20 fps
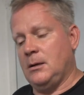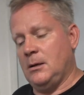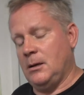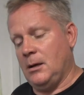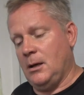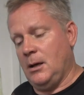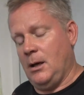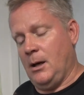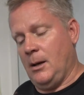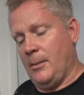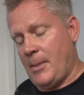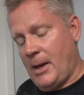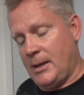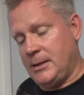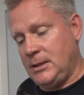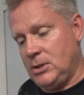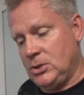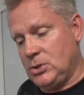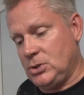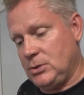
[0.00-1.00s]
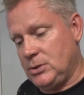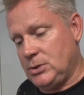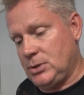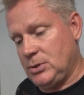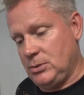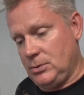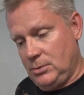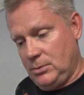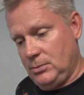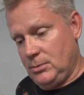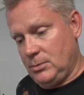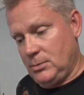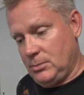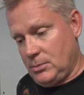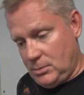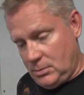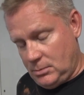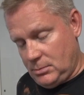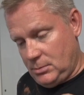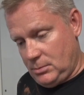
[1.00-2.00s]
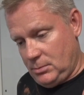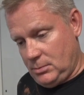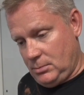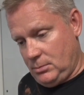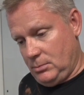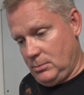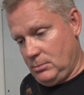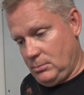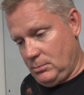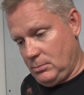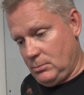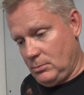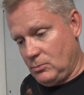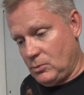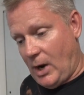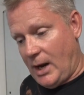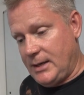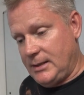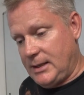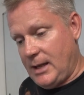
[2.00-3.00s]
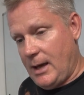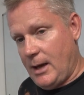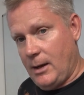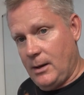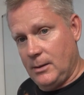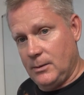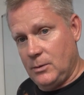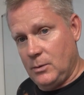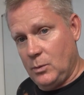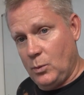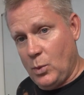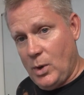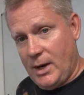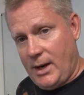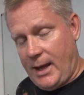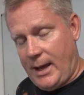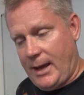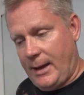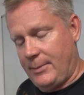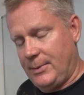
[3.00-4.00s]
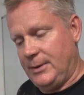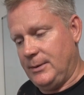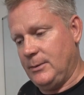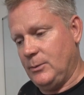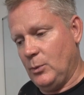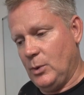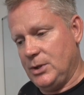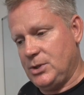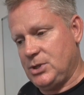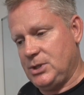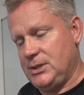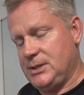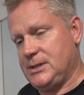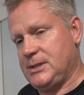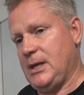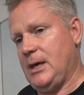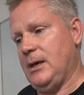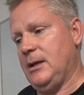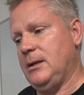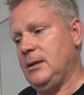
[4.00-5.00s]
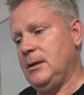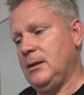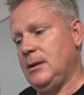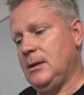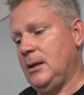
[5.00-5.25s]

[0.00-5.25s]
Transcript: I need you to write down what happened, what she said.